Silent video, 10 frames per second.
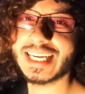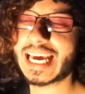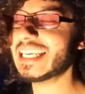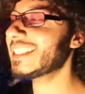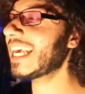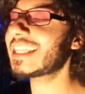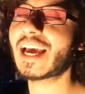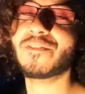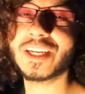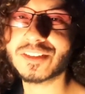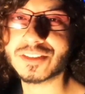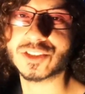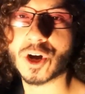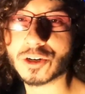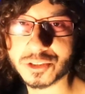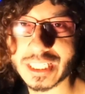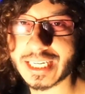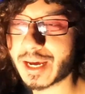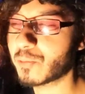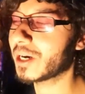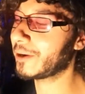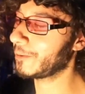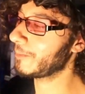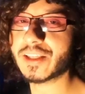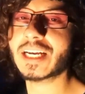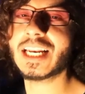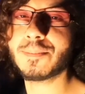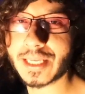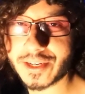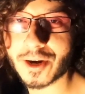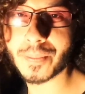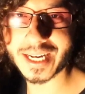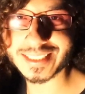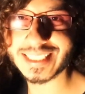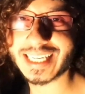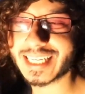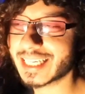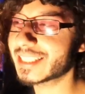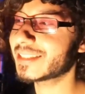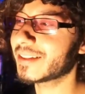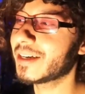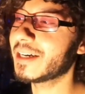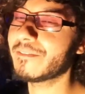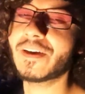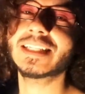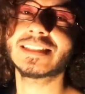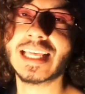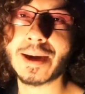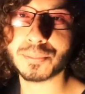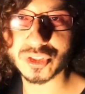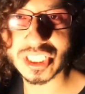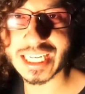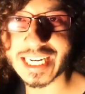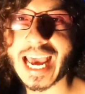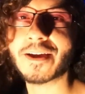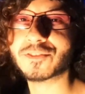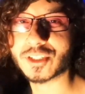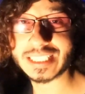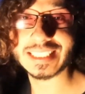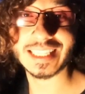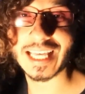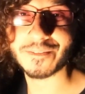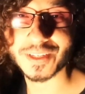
and he sent that video to Charleston. And well, the clip that you're about to see is the events that proceeded after he sent that